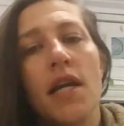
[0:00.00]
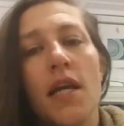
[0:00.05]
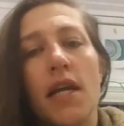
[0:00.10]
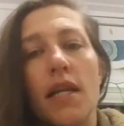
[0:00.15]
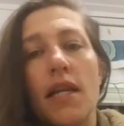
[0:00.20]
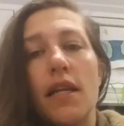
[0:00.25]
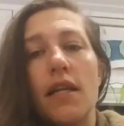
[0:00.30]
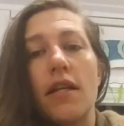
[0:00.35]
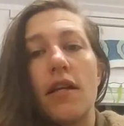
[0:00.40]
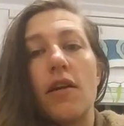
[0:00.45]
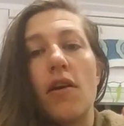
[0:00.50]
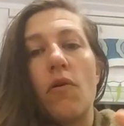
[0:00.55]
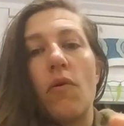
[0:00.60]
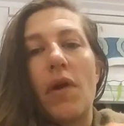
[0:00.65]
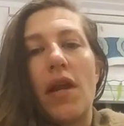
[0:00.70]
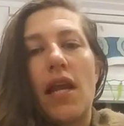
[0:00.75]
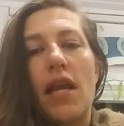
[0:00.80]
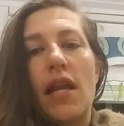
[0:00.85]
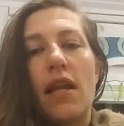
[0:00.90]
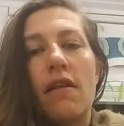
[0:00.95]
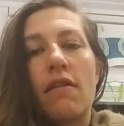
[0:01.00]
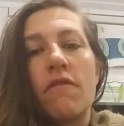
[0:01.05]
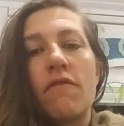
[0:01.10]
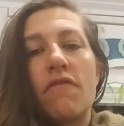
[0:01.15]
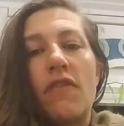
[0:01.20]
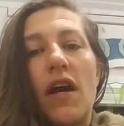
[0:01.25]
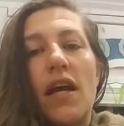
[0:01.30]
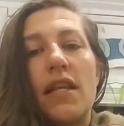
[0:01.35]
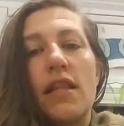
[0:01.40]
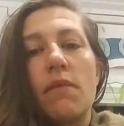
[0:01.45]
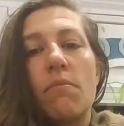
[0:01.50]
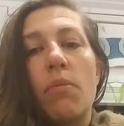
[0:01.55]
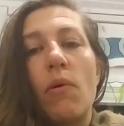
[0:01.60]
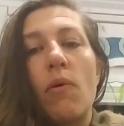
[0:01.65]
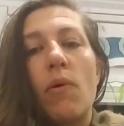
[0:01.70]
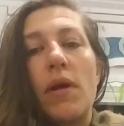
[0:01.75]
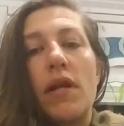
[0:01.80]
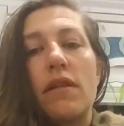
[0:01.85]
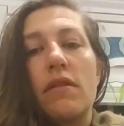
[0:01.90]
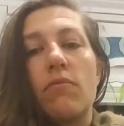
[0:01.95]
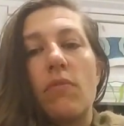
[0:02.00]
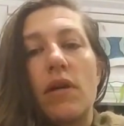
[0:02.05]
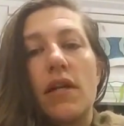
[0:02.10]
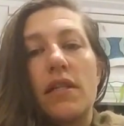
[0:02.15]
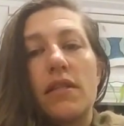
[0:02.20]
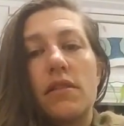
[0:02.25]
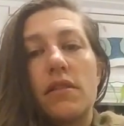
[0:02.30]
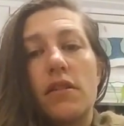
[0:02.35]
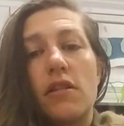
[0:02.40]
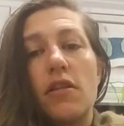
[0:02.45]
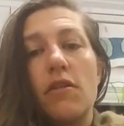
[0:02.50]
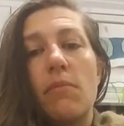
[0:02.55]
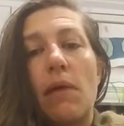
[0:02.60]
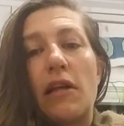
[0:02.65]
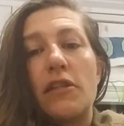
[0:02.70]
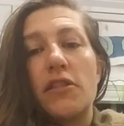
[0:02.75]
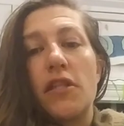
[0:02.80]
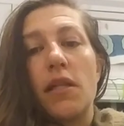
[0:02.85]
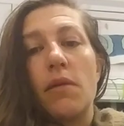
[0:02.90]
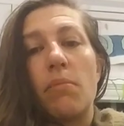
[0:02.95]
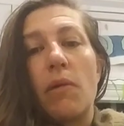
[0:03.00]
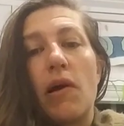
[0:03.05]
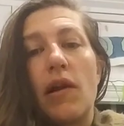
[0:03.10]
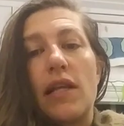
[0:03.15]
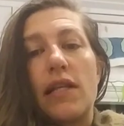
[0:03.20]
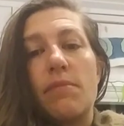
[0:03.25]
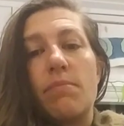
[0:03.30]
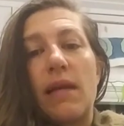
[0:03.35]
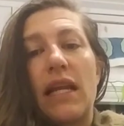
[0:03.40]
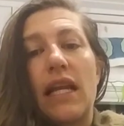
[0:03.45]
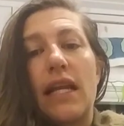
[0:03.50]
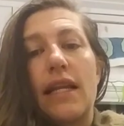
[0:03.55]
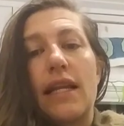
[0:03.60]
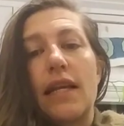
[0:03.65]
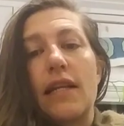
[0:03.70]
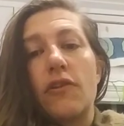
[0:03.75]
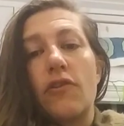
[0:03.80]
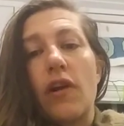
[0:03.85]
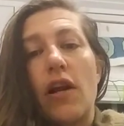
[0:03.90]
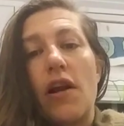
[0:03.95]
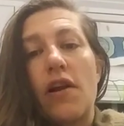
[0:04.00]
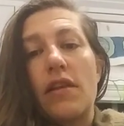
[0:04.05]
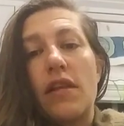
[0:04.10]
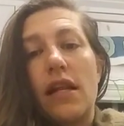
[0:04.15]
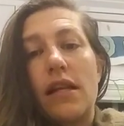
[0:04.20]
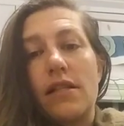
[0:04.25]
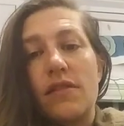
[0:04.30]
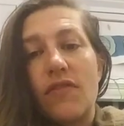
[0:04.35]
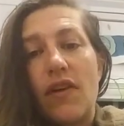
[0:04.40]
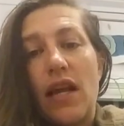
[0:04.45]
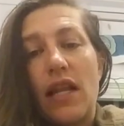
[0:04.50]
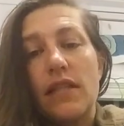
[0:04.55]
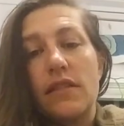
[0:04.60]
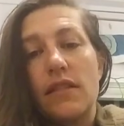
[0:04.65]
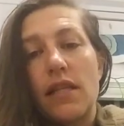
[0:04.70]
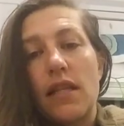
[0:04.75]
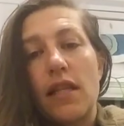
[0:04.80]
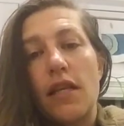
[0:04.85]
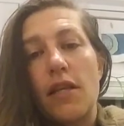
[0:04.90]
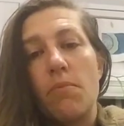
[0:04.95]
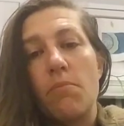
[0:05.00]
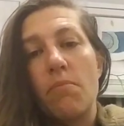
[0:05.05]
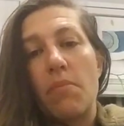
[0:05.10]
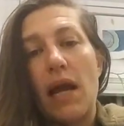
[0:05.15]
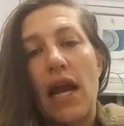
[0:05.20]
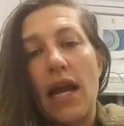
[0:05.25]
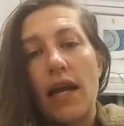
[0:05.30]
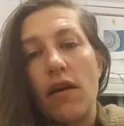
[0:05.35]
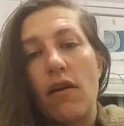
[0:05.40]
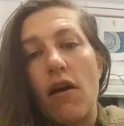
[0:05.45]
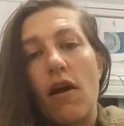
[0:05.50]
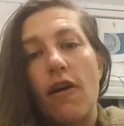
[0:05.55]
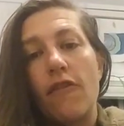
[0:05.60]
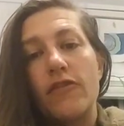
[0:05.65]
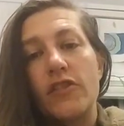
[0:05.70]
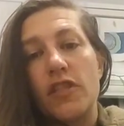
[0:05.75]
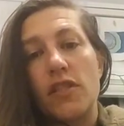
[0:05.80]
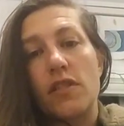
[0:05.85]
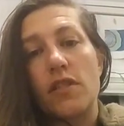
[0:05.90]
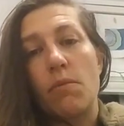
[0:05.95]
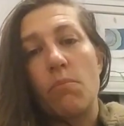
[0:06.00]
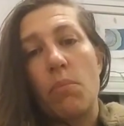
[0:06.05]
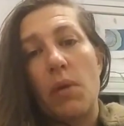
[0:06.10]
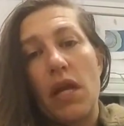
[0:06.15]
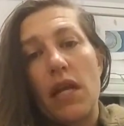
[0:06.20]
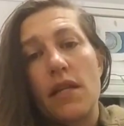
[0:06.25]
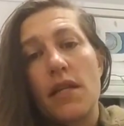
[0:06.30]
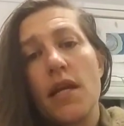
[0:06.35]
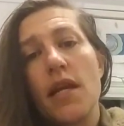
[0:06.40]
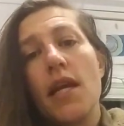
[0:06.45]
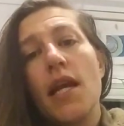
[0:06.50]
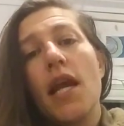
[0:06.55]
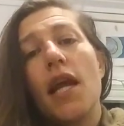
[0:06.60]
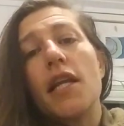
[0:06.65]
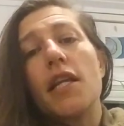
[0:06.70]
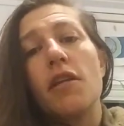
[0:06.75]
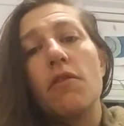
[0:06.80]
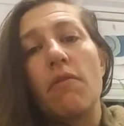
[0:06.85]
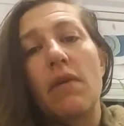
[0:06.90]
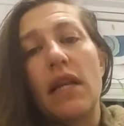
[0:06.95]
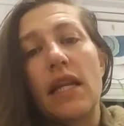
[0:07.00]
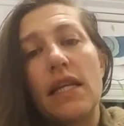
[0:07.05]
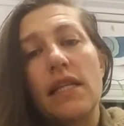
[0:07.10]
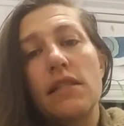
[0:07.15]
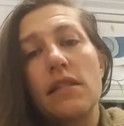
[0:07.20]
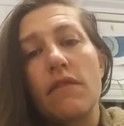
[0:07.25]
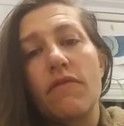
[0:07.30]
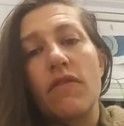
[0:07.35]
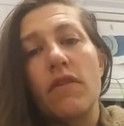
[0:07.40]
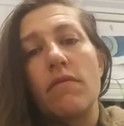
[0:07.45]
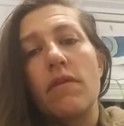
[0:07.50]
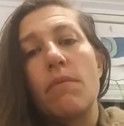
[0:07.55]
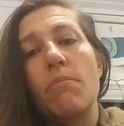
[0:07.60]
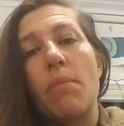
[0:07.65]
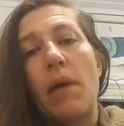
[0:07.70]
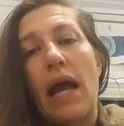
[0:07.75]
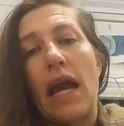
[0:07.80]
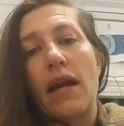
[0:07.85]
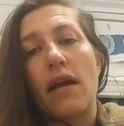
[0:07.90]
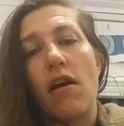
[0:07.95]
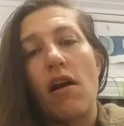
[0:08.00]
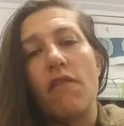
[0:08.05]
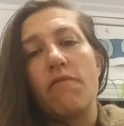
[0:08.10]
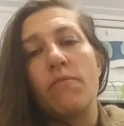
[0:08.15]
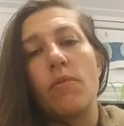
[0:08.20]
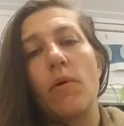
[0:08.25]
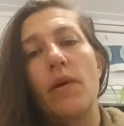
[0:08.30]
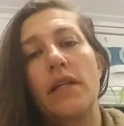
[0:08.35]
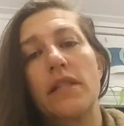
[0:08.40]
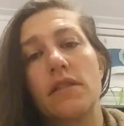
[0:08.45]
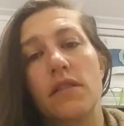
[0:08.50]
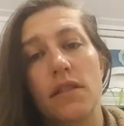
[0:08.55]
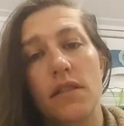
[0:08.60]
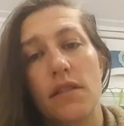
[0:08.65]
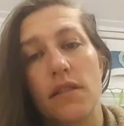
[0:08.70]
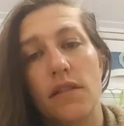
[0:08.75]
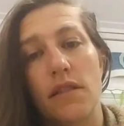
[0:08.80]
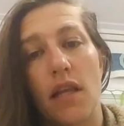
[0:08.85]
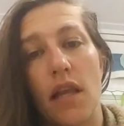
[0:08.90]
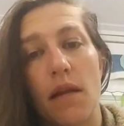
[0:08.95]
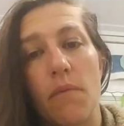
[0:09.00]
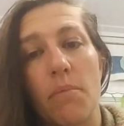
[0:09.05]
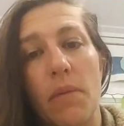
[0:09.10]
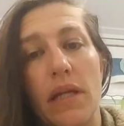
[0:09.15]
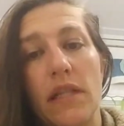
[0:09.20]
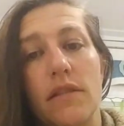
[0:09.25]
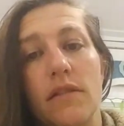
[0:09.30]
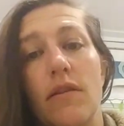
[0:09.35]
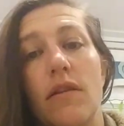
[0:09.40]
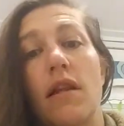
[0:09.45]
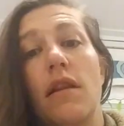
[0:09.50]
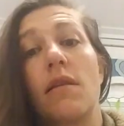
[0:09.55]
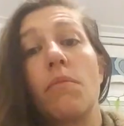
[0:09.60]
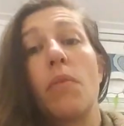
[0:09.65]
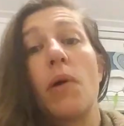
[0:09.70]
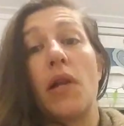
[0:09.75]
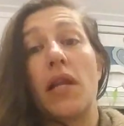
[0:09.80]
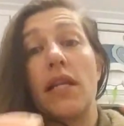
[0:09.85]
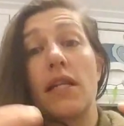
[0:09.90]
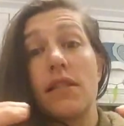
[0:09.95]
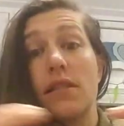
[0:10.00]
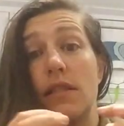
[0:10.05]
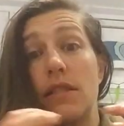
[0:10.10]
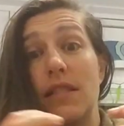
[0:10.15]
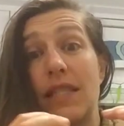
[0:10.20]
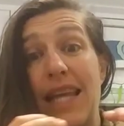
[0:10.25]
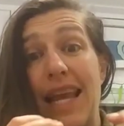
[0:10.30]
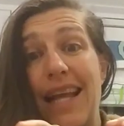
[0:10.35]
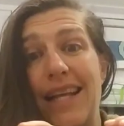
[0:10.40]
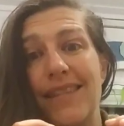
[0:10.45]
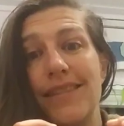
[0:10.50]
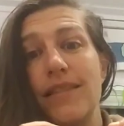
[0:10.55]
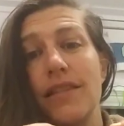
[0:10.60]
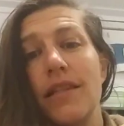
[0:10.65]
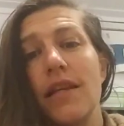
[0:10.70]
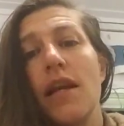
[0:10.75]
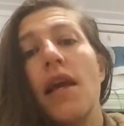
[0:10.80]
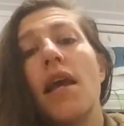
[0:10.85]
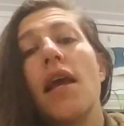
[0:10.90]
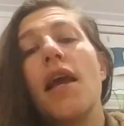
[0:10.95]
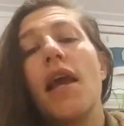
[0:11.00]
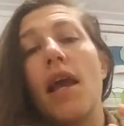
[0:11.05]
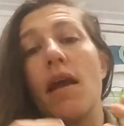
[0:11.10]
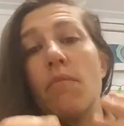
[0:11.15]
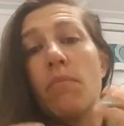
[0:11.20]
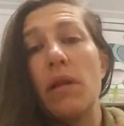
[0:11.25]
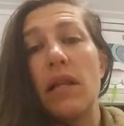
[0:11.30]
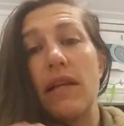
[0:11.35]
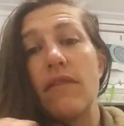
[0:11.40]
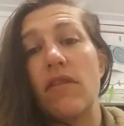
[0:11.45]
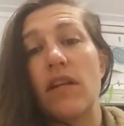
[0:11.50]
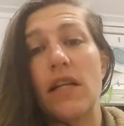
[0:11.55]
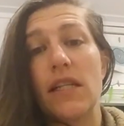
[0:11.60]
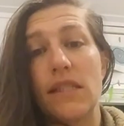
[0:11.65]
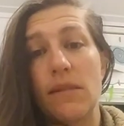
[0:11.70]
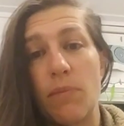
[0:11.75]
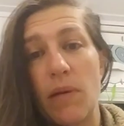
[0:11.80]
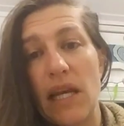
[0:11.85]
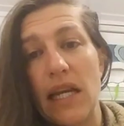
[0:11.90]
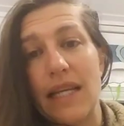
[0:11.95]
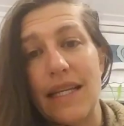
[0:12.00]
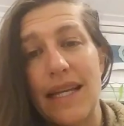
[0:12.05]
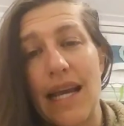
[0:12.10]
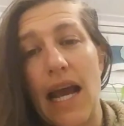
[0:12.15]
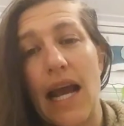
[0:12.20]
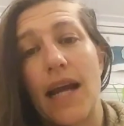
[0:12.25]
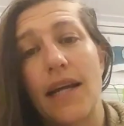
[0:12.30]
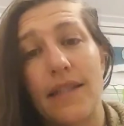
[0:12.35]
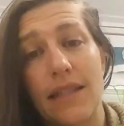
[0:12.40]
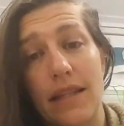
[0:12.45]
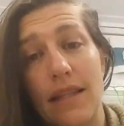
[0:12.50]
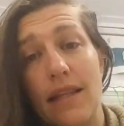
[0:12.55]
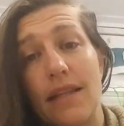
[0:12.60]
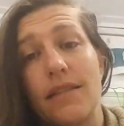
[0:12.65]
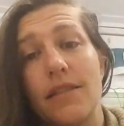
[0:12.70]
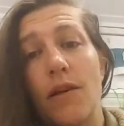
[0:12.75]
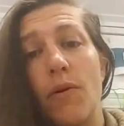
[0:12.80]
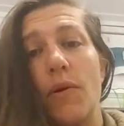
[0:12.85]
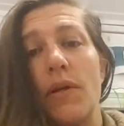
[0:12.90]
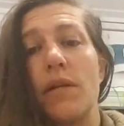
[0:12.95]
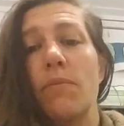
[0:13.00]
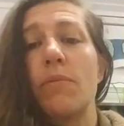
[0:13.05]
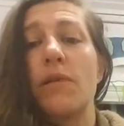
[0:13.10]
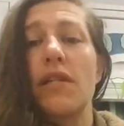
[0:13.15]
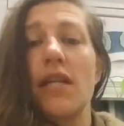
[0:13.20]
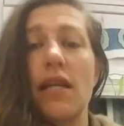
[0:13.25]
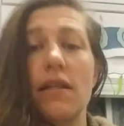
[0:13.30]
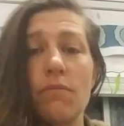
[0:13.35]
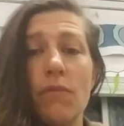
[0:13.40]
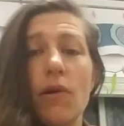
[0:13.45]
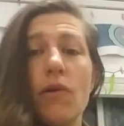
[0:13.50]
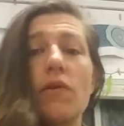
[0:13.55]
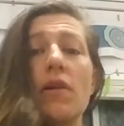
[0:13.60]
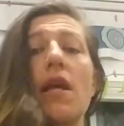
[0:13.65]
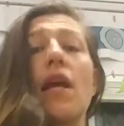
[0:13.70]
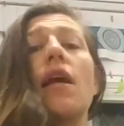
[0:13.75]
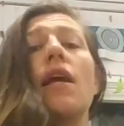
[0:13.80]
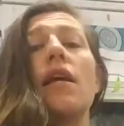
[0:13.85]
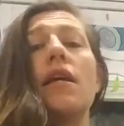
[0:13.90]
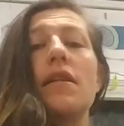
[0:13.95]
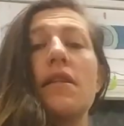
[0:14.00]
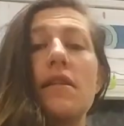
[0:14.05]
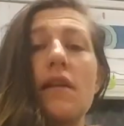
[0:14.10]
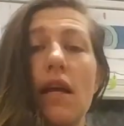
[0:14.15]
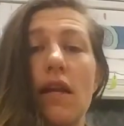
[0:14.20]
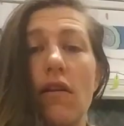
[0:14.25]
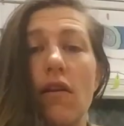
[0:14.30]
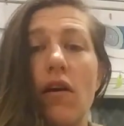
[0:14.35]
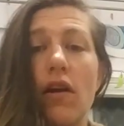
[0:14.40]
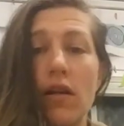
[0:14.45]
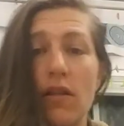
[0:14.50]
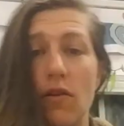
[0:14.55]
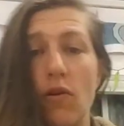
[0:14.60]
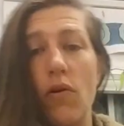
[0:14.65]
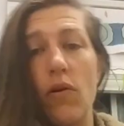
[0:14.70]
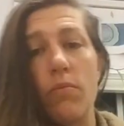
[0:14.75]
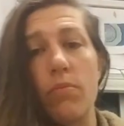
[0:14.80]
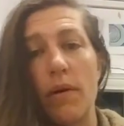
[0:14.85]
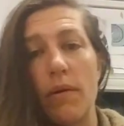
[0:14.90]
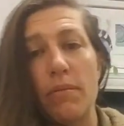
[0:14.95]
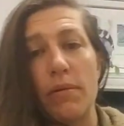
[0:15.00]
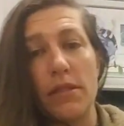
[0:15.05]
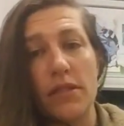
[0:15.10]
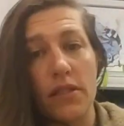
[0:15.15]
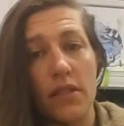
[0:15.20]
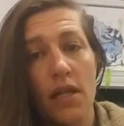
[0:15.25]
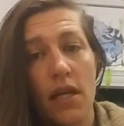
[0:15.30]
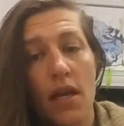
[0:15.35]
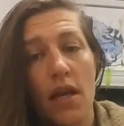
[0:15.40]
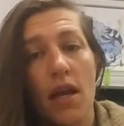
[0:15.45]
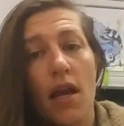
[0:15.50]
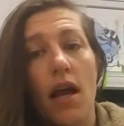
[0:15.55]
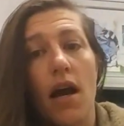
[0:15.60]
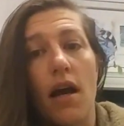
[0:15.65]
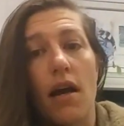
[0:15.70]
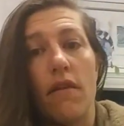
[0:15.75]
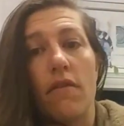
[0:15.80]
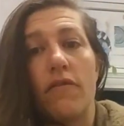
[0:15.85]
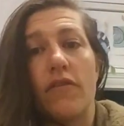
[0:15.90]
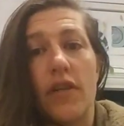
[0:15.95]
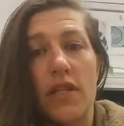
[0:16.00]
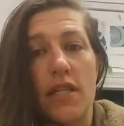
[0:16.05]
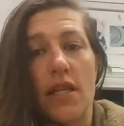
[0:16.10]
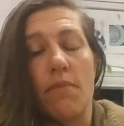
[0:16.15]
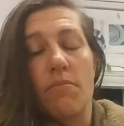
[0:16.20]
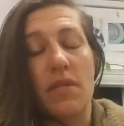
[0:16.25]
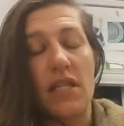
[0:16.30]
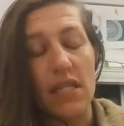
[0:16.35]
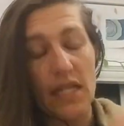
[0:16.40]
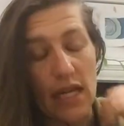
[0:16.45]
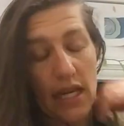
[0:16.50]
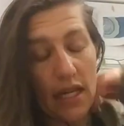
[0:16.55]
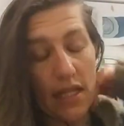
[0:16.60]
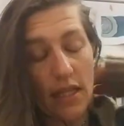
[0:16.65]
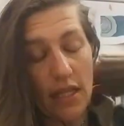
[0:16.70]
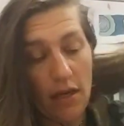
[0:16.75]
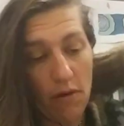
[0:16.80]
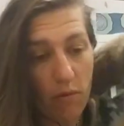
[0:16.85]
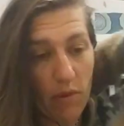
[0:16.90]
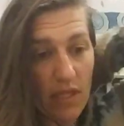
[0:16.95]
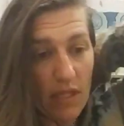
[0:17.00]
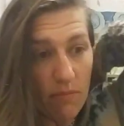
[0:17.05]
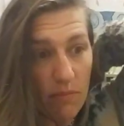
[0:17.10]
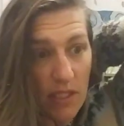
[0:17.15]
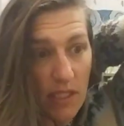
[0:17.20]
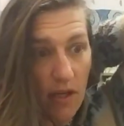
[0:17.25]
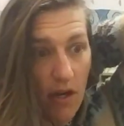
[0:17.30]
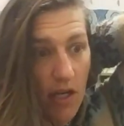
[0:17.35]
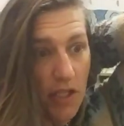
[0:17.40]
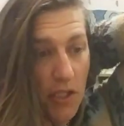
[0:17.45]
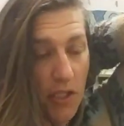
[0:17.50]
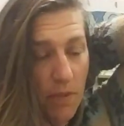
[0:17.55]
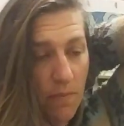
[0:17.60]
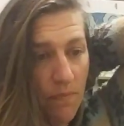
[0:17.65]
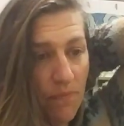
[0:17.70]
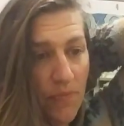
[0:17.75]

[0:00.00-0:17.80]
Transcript: You need to go in, find the point where it's too much and the body's beginning to get triggered that it's violence, and then you back off just a bit. And you release it from the back off point just a slight bit so that the body doesn't tense and believe that it's being attacked, and that's going to protect mode and unlock the whole purpose of attempting to get in there with massage.